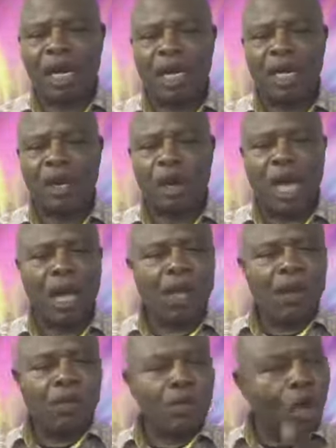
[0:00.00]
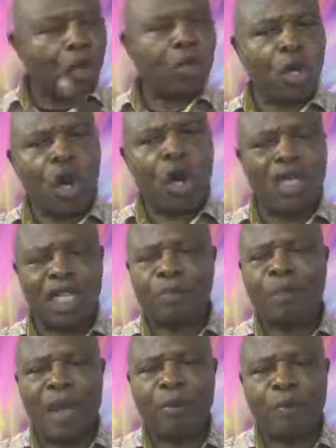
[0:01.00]
Hallelujah. Note all these
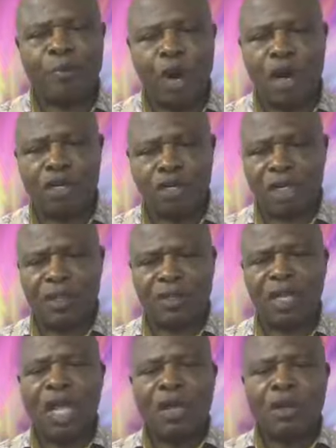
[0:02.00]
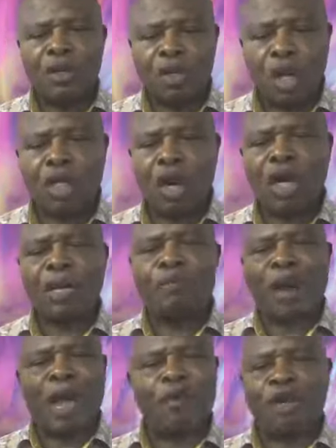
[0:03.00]
Bible portions, not all the
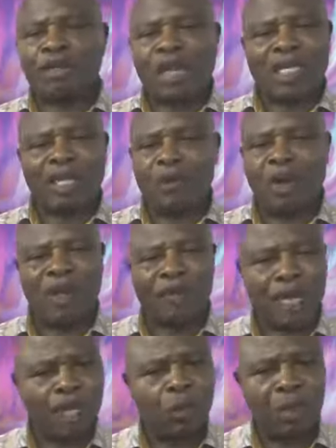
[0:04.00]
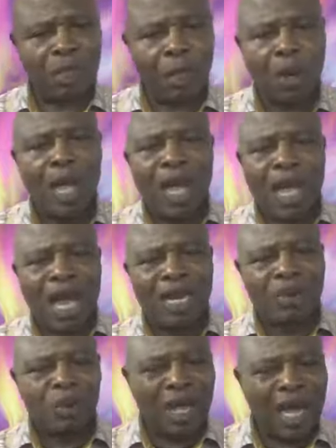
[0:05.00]
Bible tries that we have read with you.
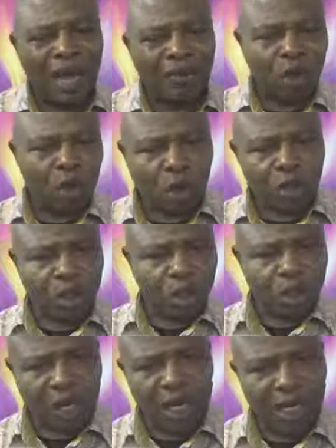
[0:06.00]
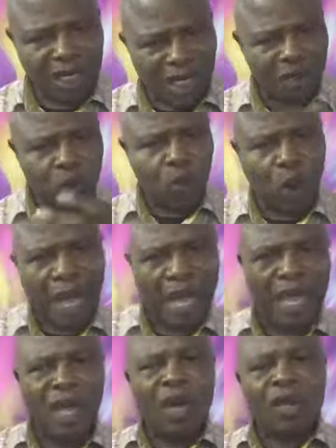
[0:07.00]
And we have to continue in this
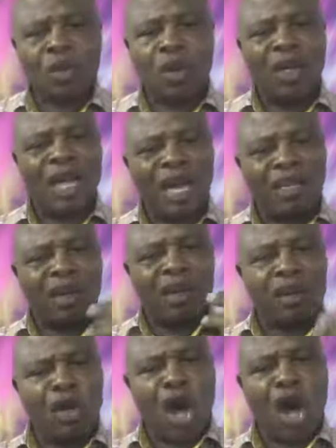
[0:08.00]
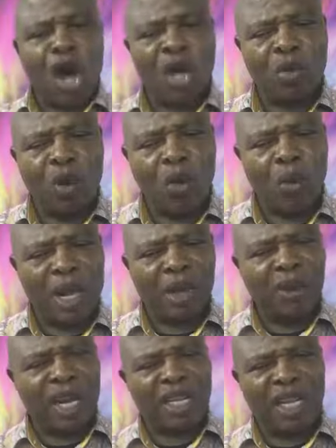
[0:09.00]
way so that the Lord, when we
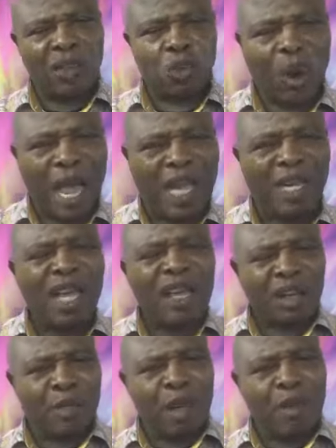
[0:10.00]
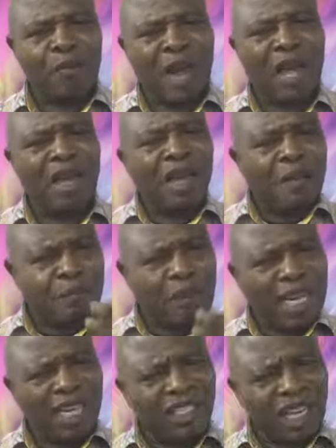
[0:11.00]
read His Word, remember,
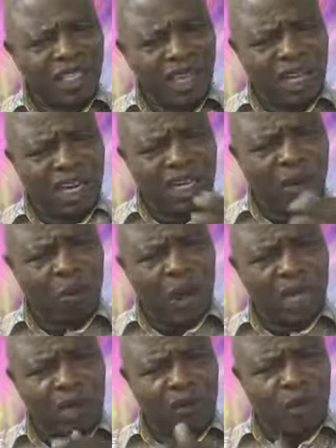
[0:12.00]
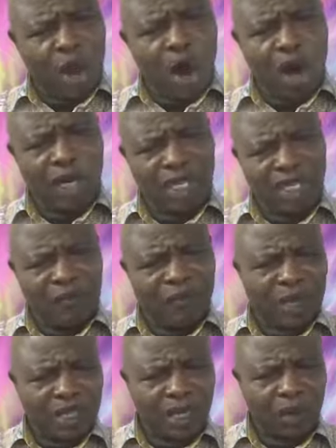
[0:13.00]
meditation and the Word of God is a
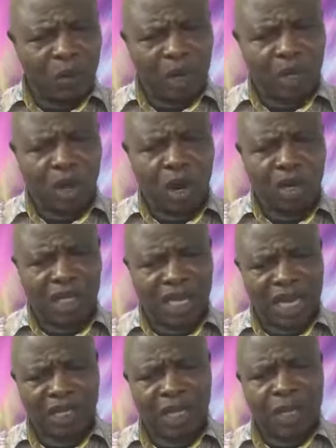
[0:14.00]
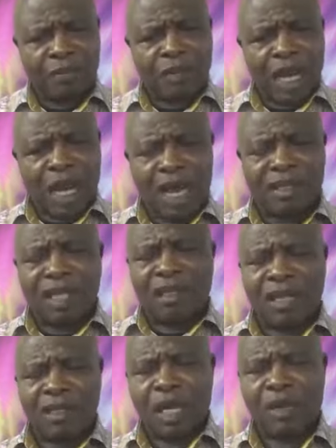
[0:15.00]
visit with God. Yes. I see
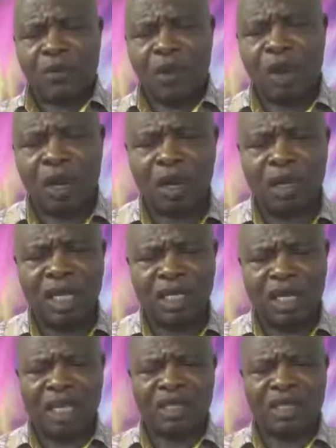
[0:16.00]
Sister we're connecting.